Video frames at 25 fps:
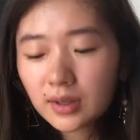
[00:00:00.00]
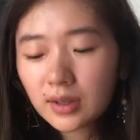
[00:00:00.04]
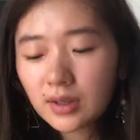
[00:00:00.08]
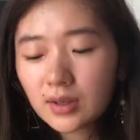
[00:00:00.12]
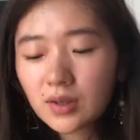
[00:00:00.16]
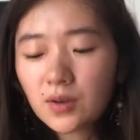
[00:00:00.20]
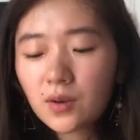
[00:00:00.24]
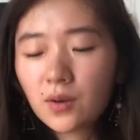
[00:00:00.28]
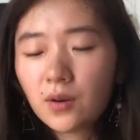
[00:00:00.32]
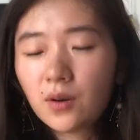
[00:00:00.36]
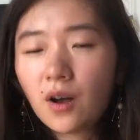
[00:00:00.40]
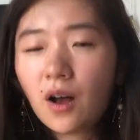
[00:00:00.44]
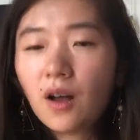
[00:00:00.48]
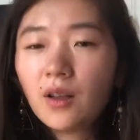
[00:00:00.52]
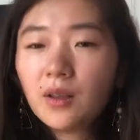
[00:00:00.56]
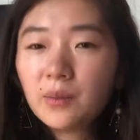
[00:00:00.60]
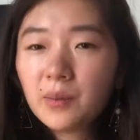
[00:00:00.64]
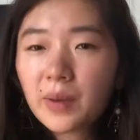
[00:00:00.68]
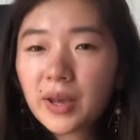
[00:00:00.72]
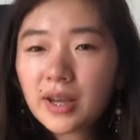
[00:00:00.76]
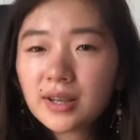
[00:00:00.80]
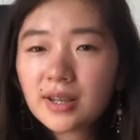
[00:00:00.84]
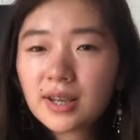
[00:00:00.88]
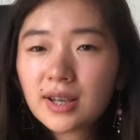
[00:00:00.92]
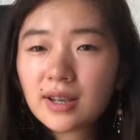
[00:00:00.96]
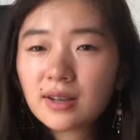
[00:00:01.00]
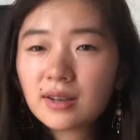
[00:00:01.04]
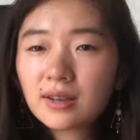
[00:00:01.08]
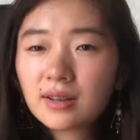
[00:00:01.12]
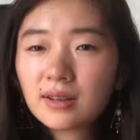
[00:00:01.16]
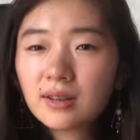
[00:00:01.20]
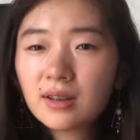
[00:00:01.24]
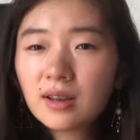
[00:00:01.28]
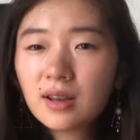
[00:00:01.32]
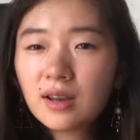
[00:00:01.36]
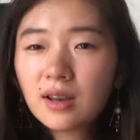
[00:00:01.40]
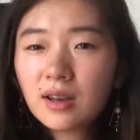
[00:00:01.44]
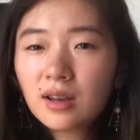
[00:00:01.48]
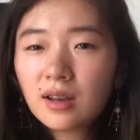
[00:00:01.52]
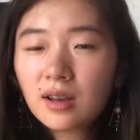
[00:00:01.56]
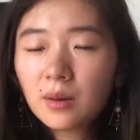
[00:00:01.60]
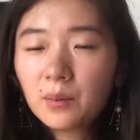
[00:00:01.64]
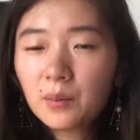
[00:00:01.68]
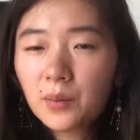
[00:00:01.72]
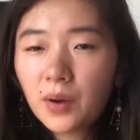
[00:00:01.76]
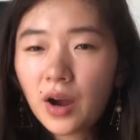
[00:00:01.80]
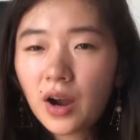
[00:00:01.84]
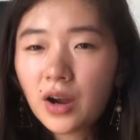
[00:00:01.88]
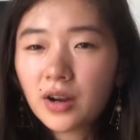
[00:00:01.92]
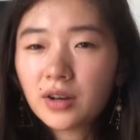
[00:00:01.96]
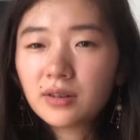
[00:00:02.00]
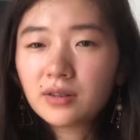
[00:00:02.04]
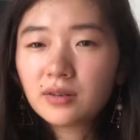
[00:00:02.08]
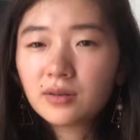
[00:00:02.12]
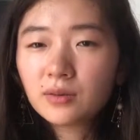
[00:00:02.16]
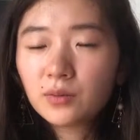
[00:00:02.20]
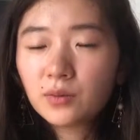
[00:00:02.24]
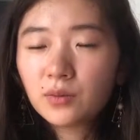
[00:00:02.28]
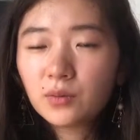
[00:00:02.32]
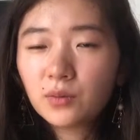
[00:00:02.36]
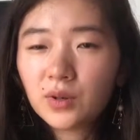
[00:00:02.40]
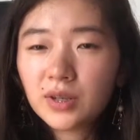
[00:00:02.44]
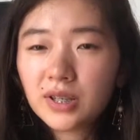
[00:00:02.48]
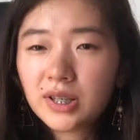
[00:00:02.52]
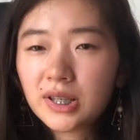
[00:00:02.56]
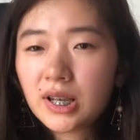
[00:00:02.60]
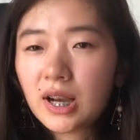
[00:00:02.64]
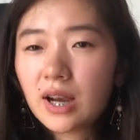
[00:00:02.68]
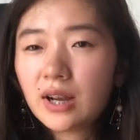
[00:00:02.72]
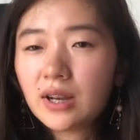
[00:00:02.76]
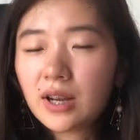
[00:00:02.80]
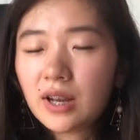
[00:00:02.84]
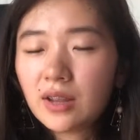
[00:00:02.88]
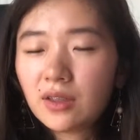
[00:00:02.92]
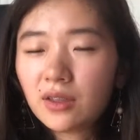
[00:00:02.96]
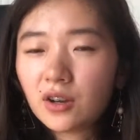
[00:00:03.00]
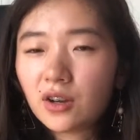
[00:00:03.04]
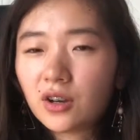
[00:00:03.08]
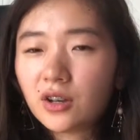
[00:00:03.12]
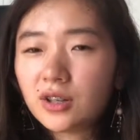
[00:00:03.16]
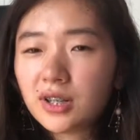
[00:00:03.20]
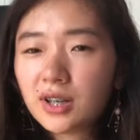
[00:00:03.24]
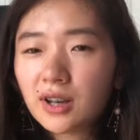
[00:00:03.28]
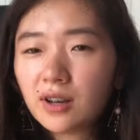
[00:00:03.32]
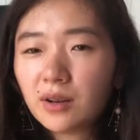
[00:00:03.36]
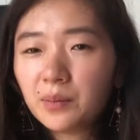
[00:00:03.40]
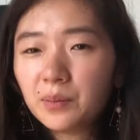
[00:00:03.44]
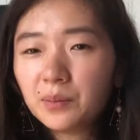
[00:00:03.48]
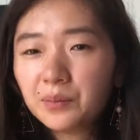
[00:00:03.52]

So all the painting part was done in the hotel.